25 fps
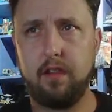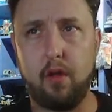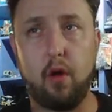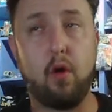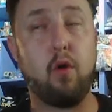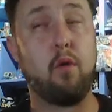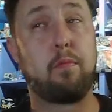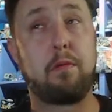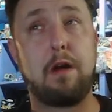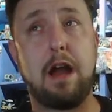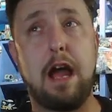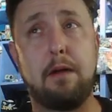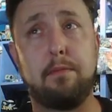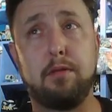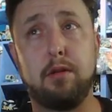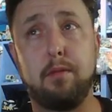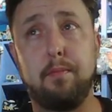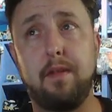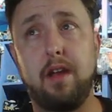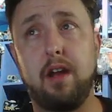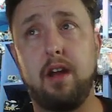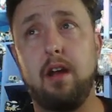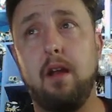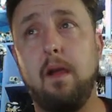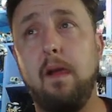problem
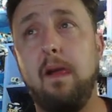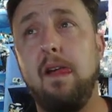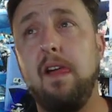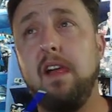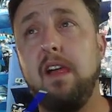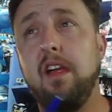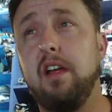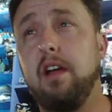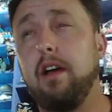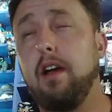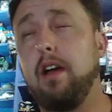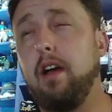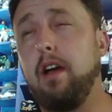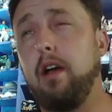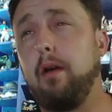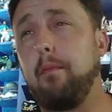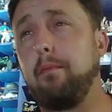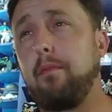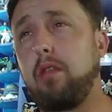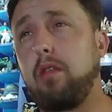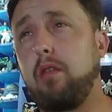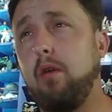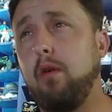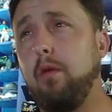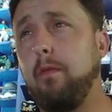there.
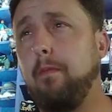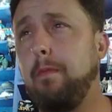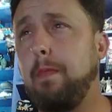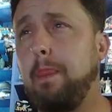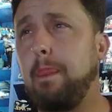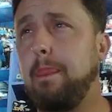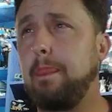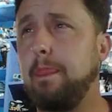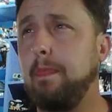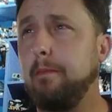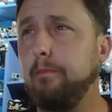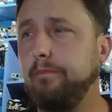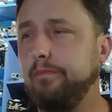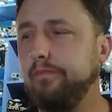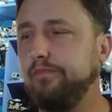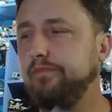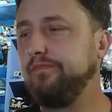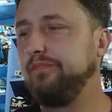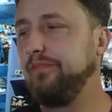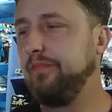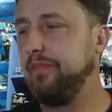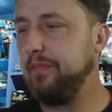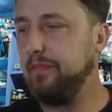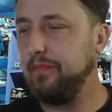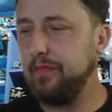So
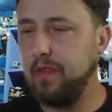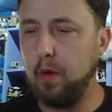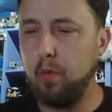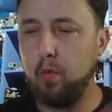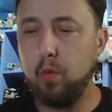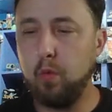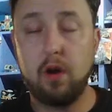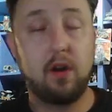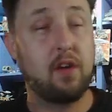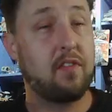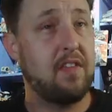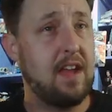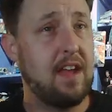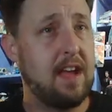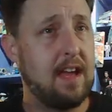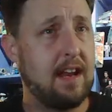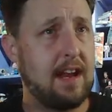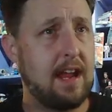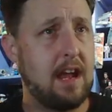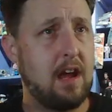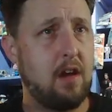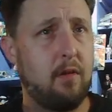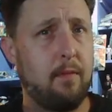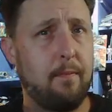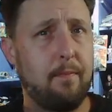they worked that
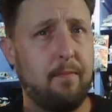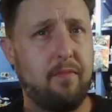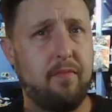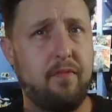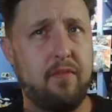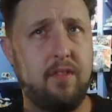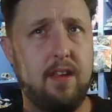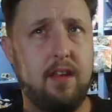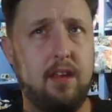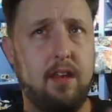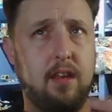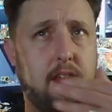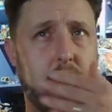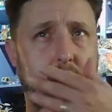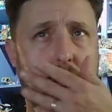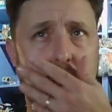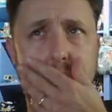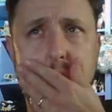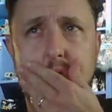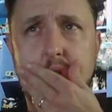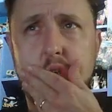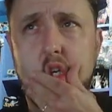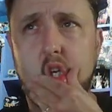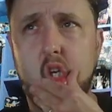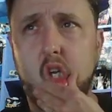out. The
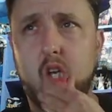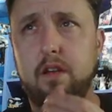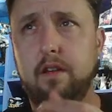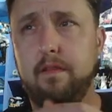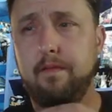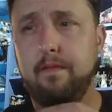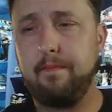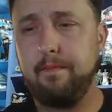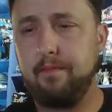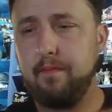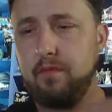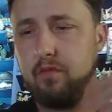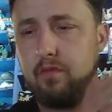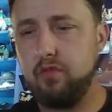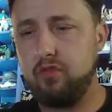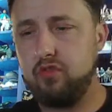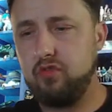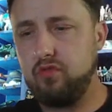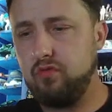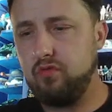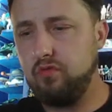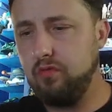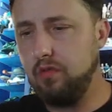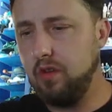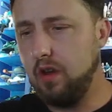
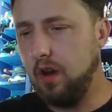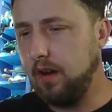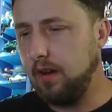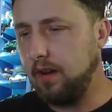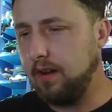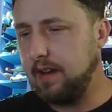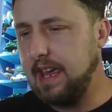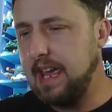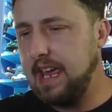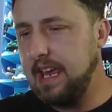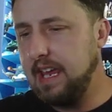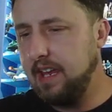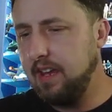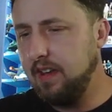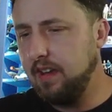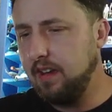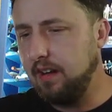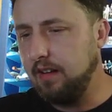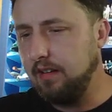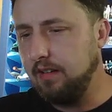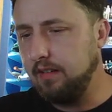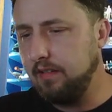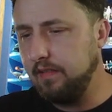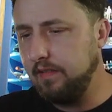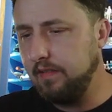
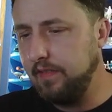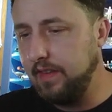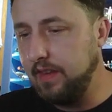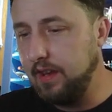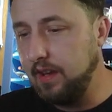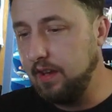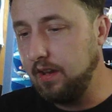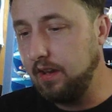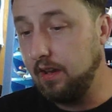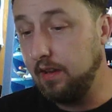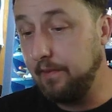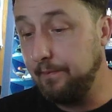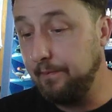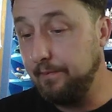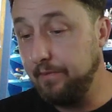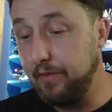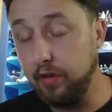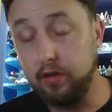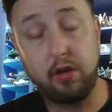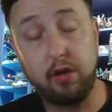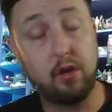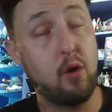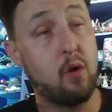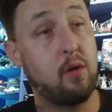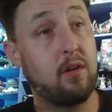
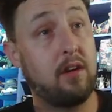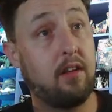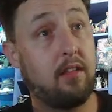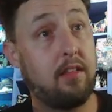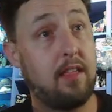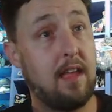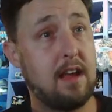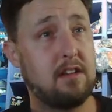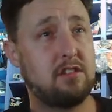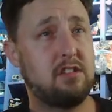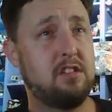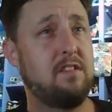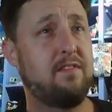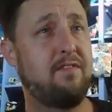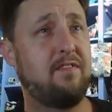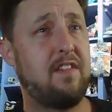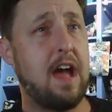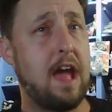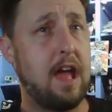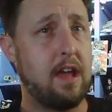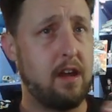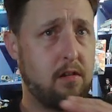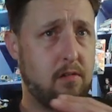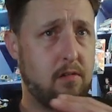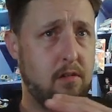Tedonians actually
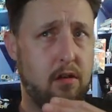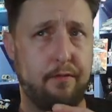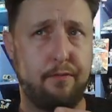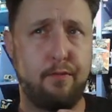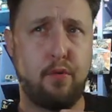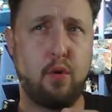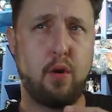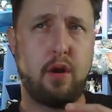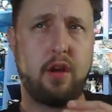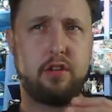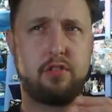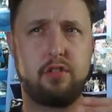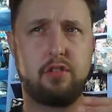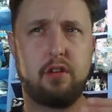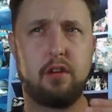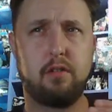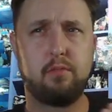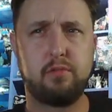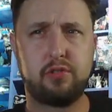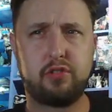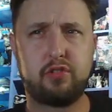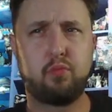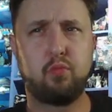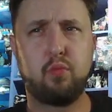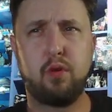fire on Voyager,
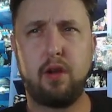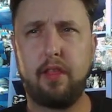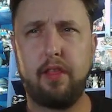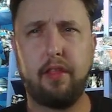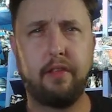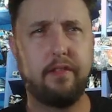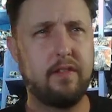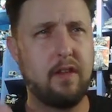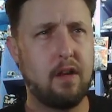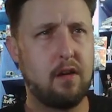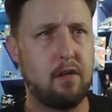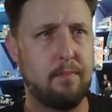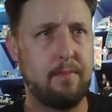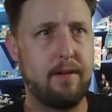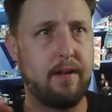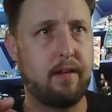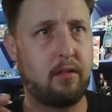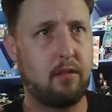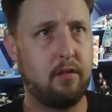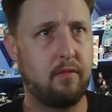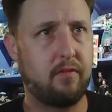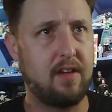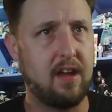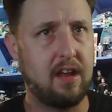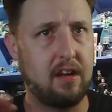which is one of the little
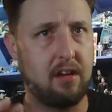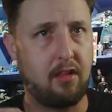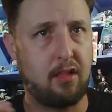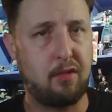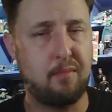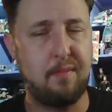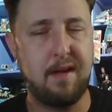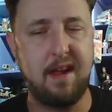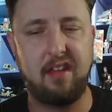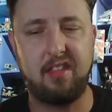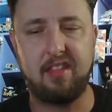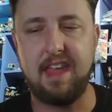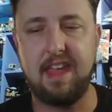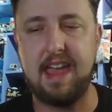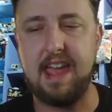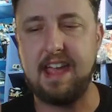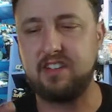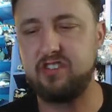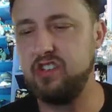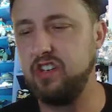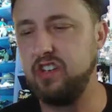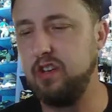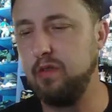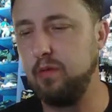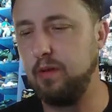bits of kind of space
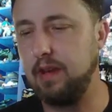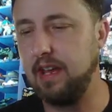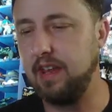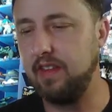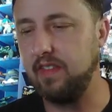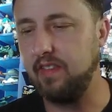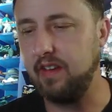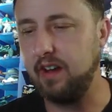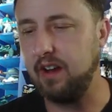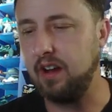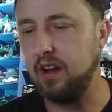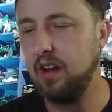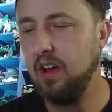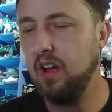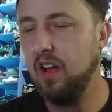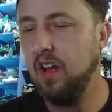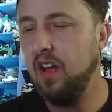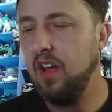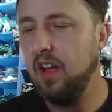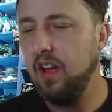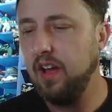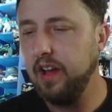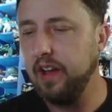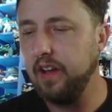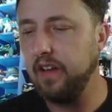action you get there.
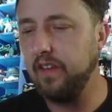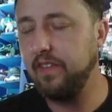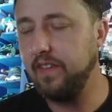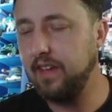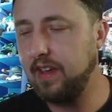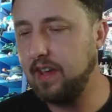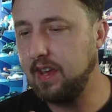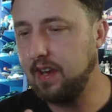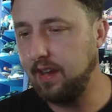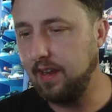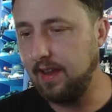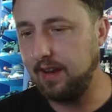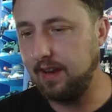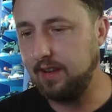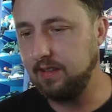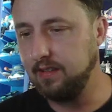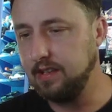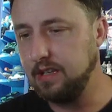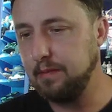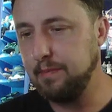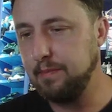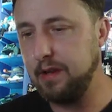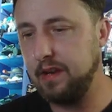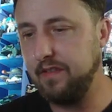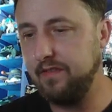And they get like a
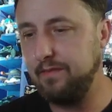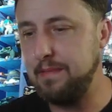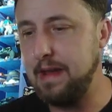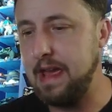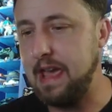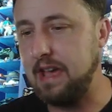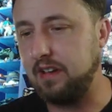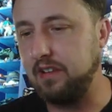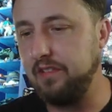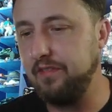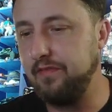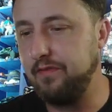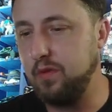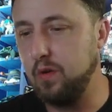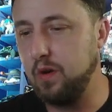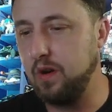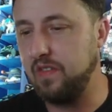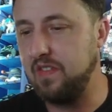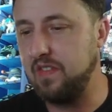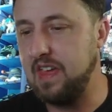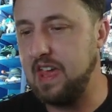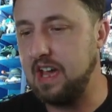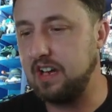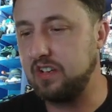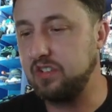little bit of back and
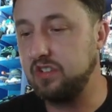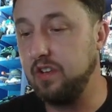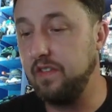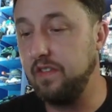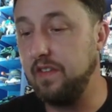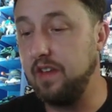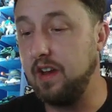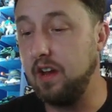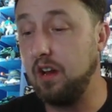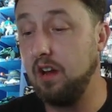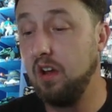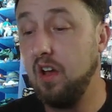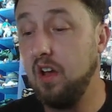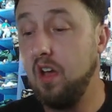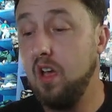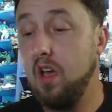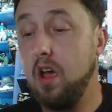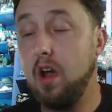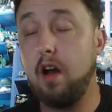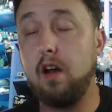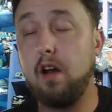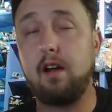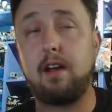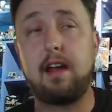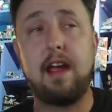forth action there.
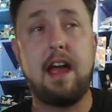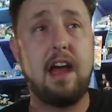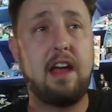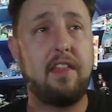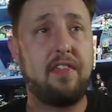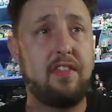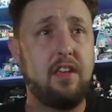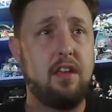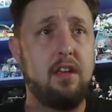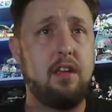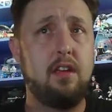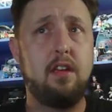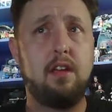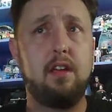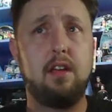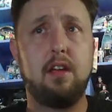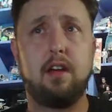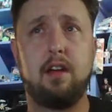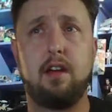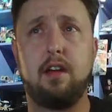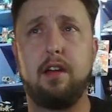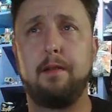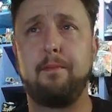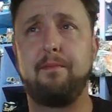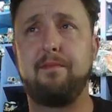Arkathi
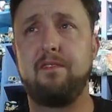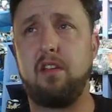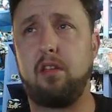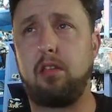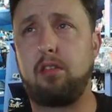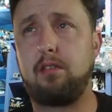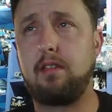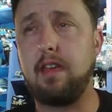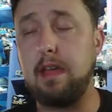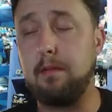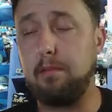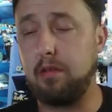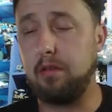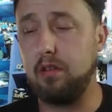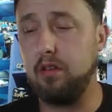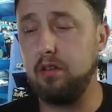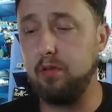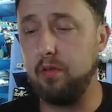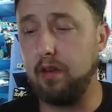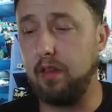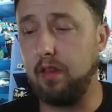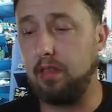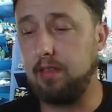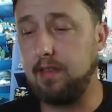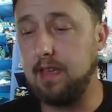escapes into
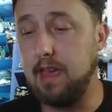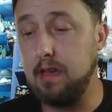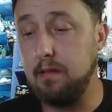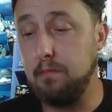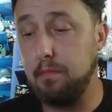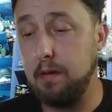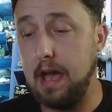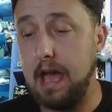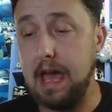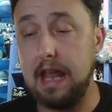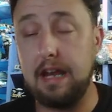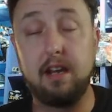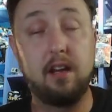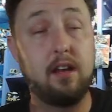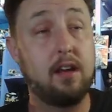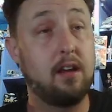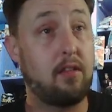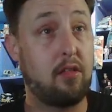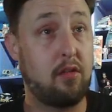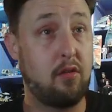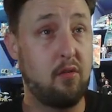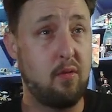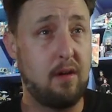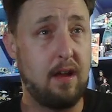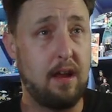an escape pod and
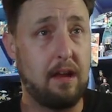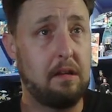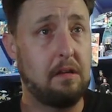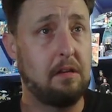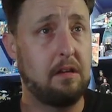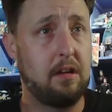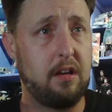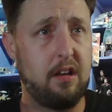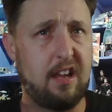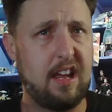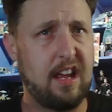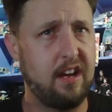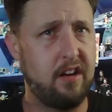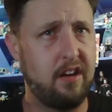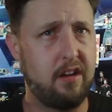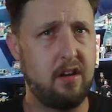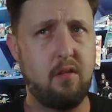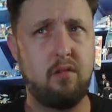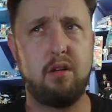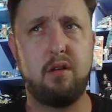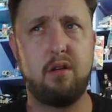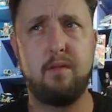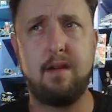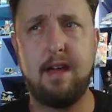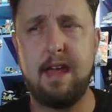gets away. And you kind of
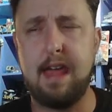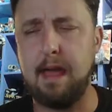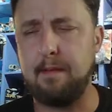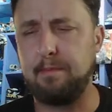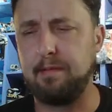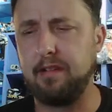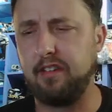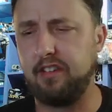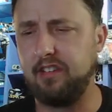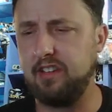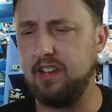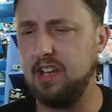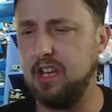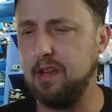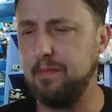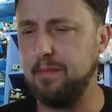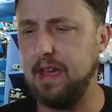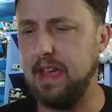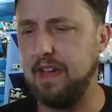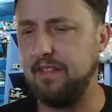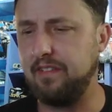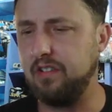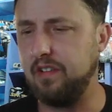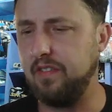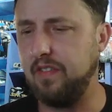don't know what happens to him
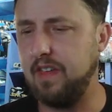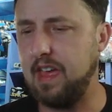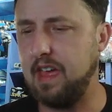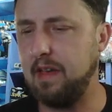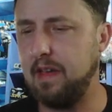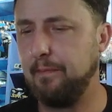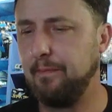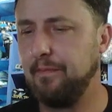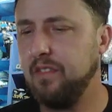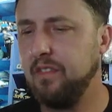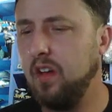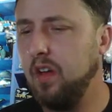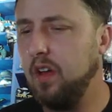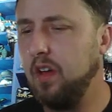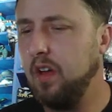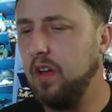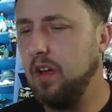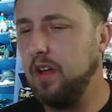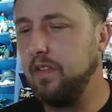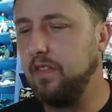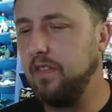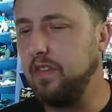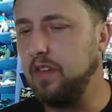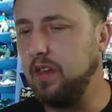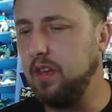after that.
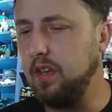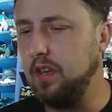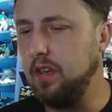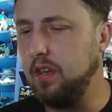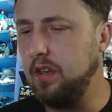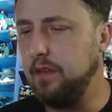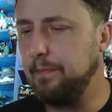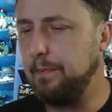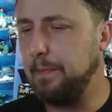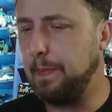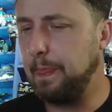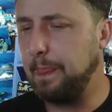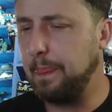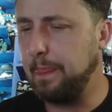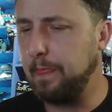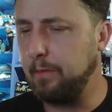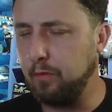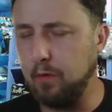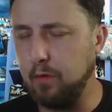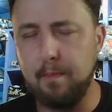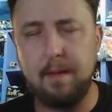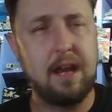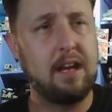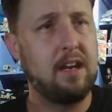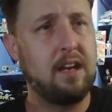The
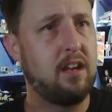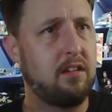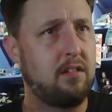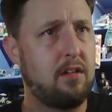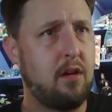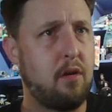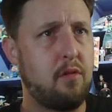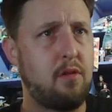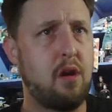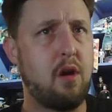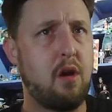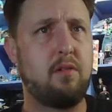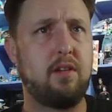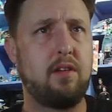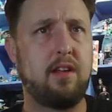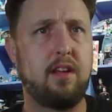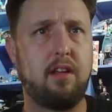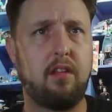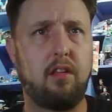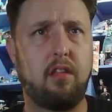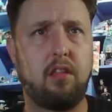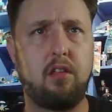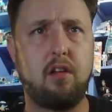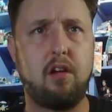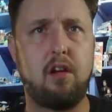remaining
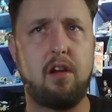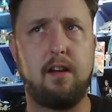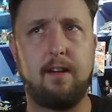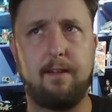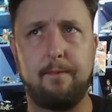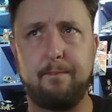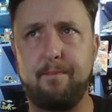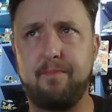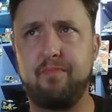Tedonians are